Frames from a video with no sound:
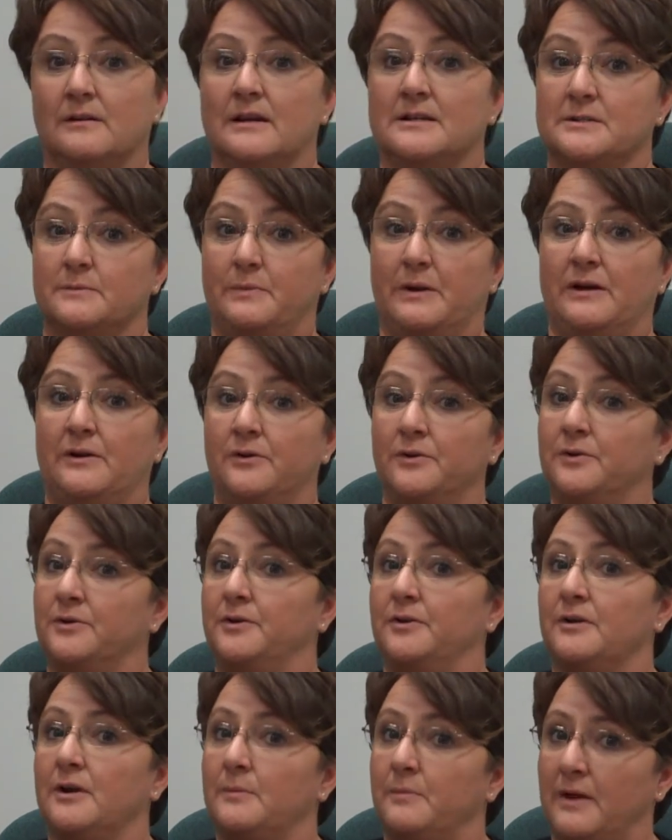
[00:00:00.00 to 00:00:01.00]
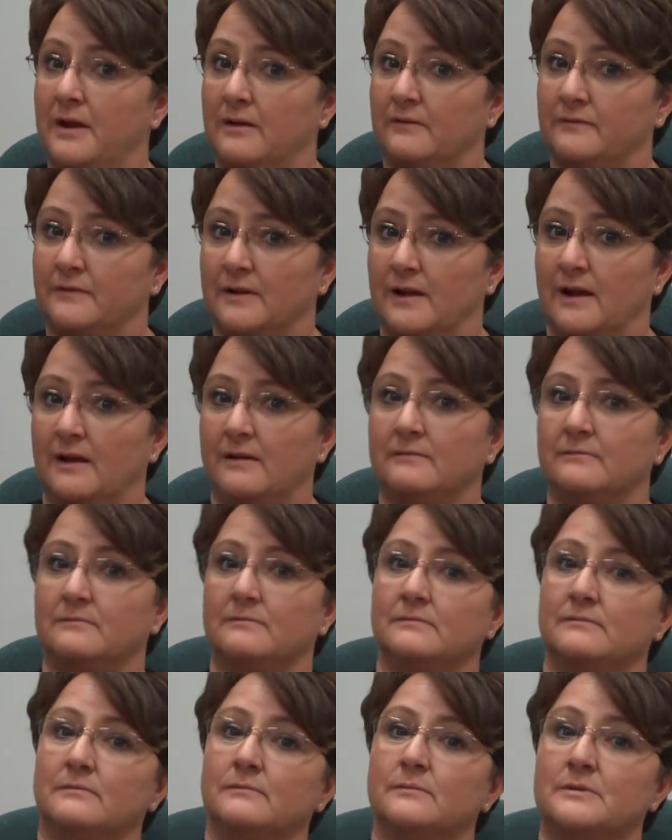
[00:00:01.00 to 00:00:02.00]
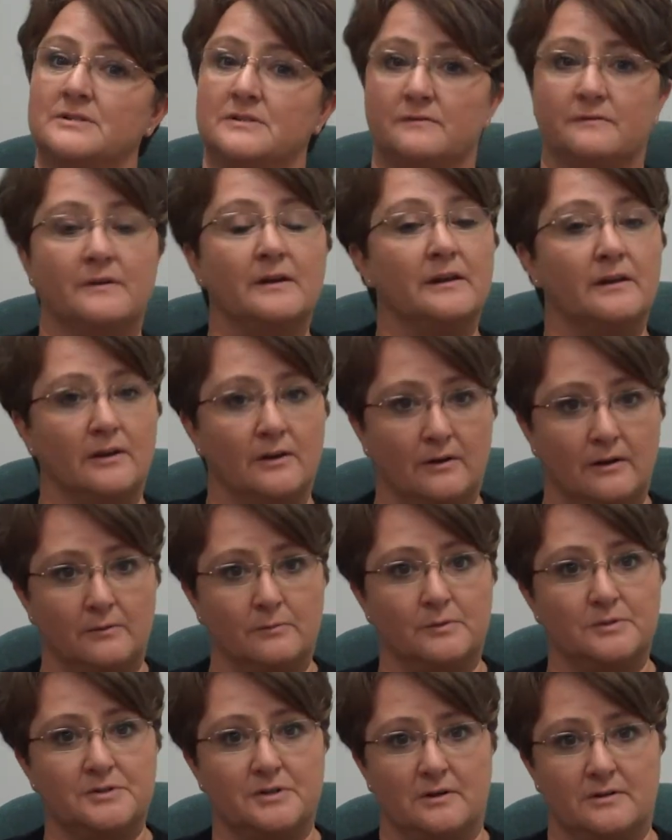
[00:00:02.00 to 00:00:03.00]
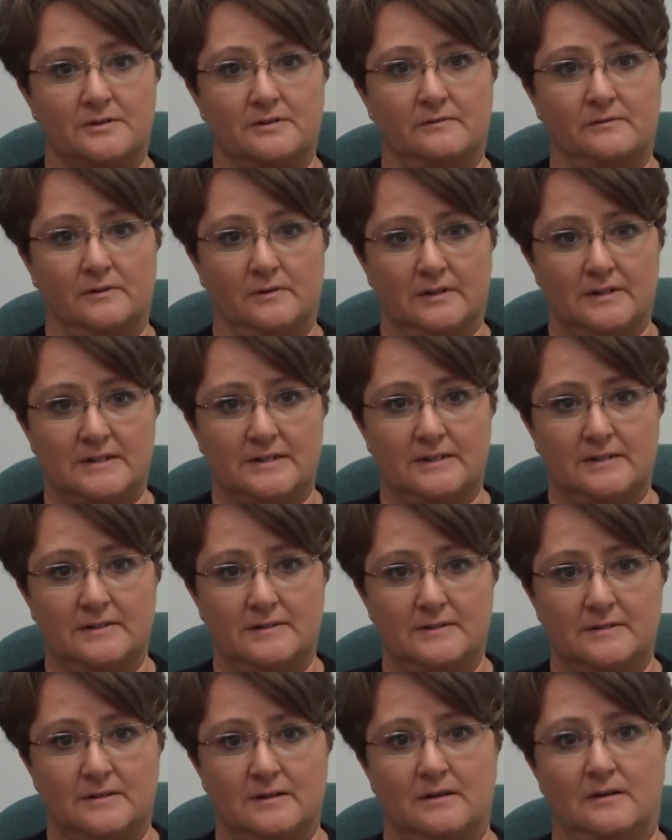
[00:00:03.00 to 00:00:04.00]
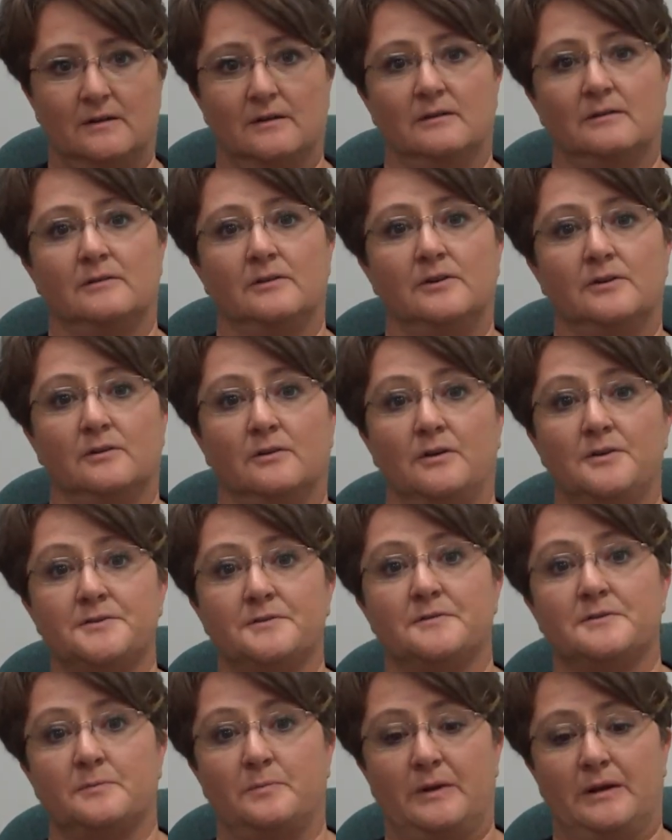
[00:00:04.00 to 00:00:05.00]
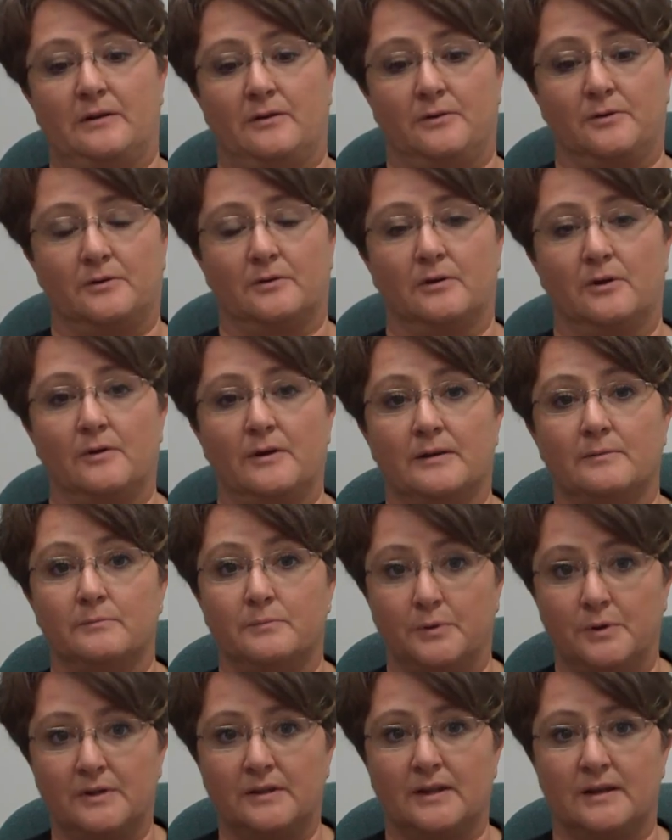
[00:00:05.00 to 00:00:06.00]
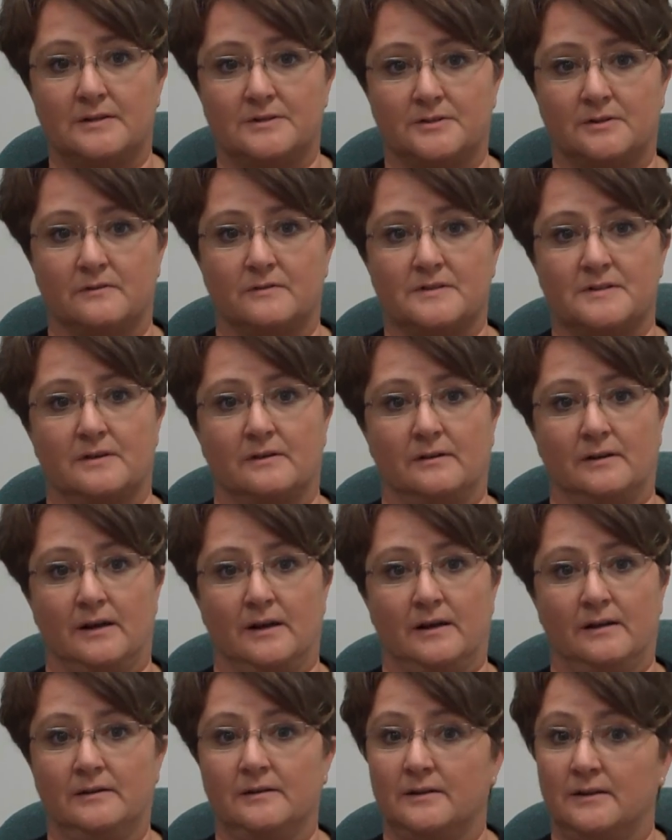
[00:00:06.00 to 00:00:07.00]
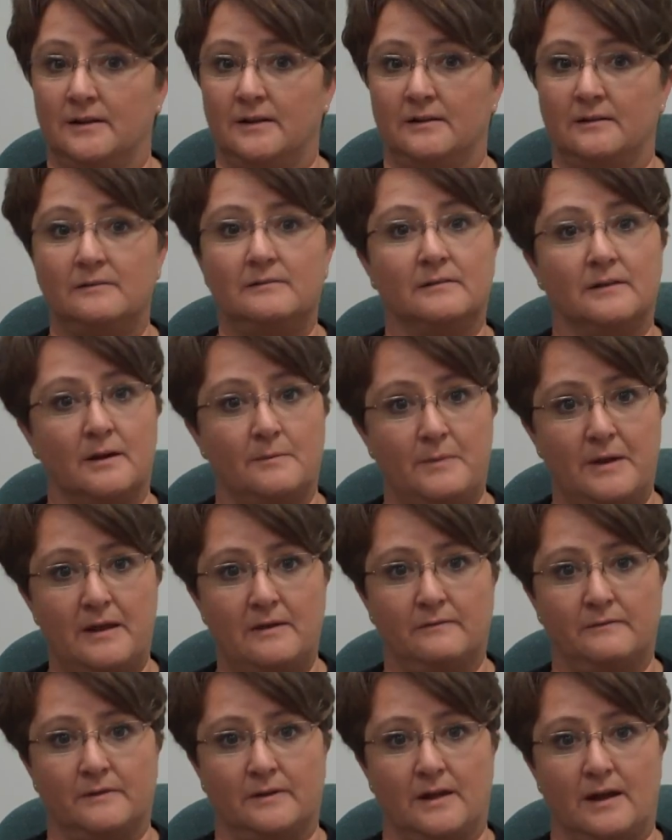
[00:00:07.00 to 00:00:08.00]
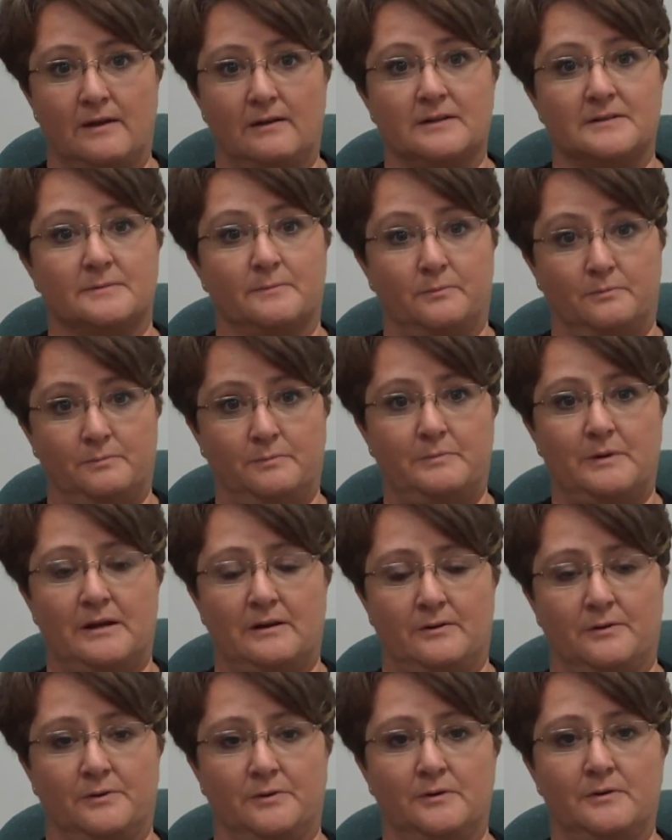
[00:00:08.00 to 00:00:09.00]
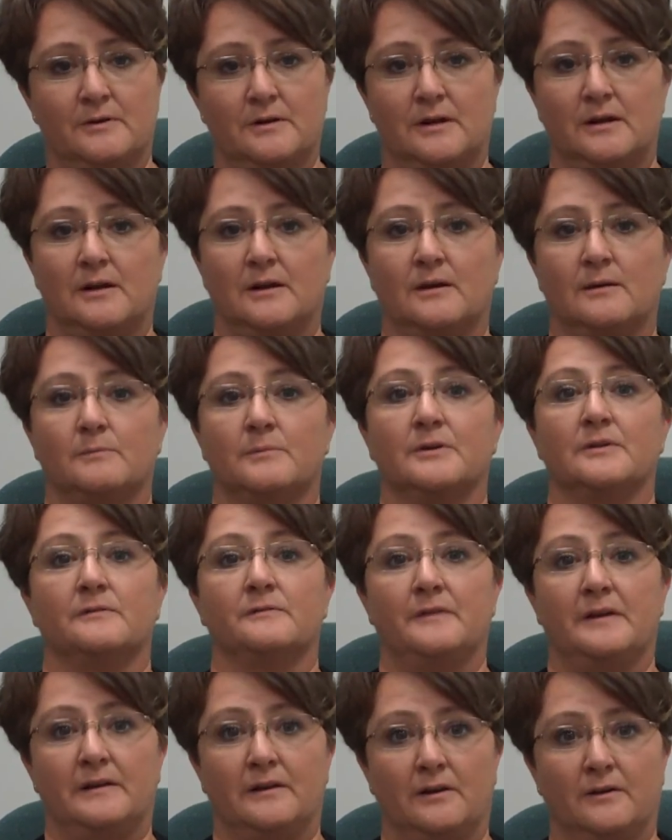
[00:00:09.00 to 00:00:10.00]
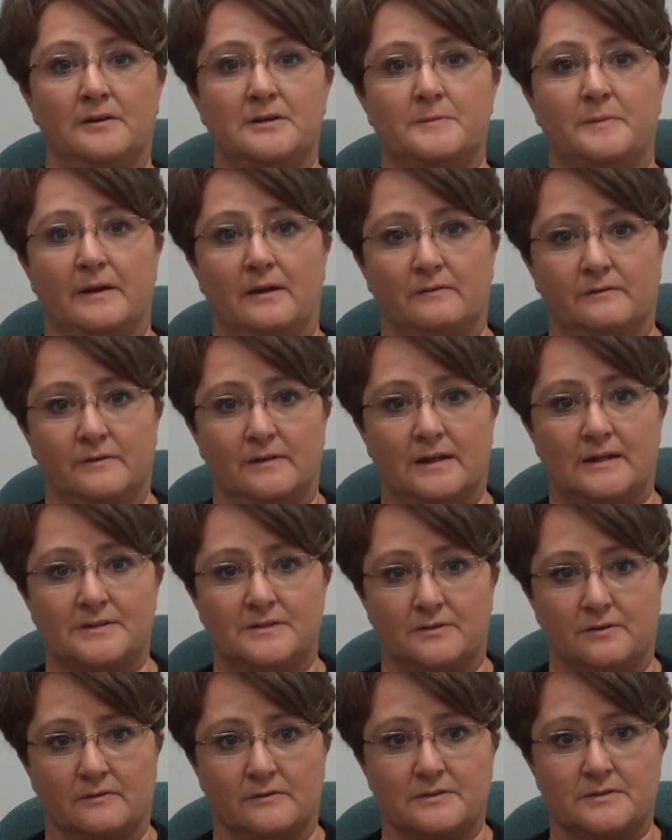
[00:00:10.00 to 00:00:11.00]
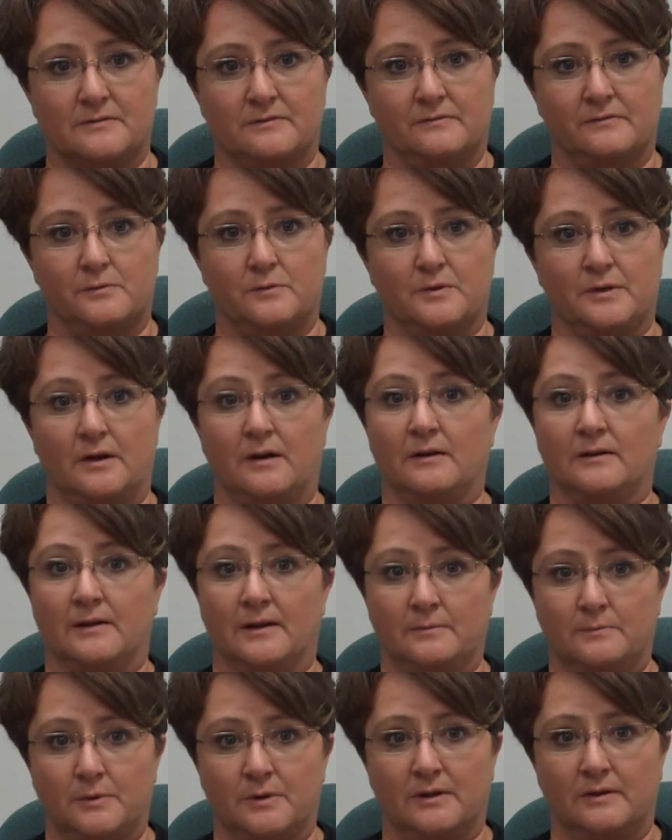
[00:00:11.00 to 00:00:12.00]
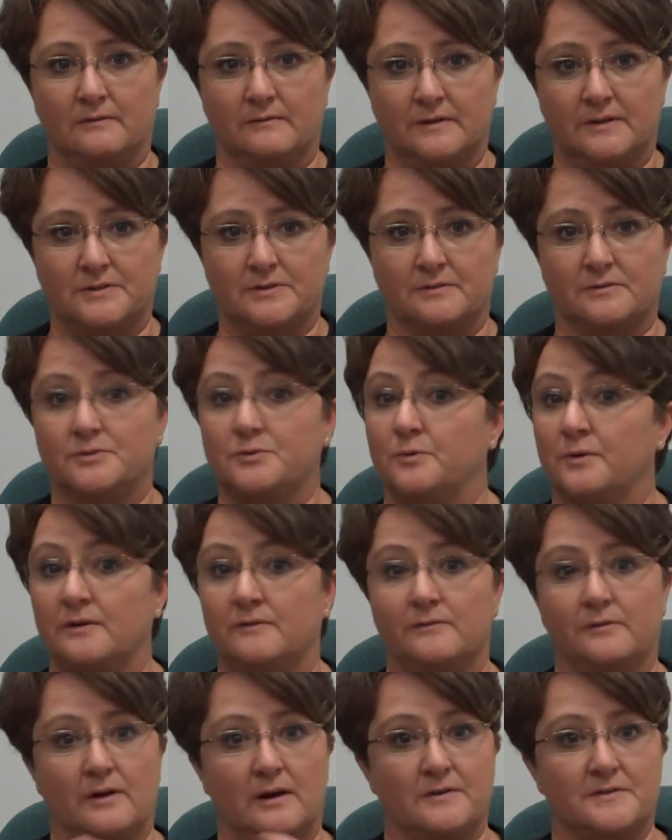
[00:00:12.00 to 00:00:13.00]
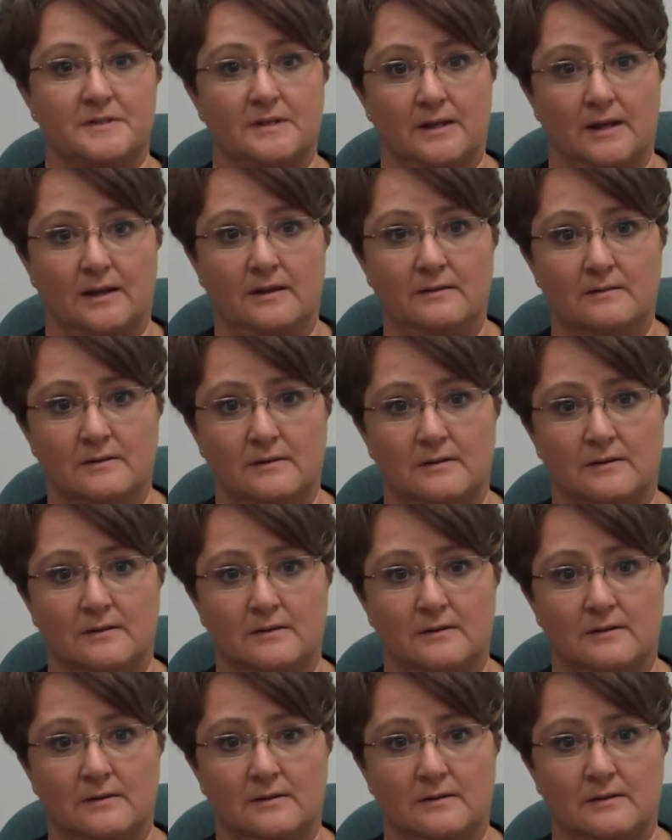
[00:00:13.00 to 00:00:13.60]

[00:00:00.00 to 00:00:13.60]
As a pet owner, you're not paying for that. But as a veterinarian, we're charging for listings. You can also, as a pet owner, go ahead and book that service online. Again, not paying for that as a pet owner, but the veterinarian is paying for that service for the online booking feature, 24 hours a day.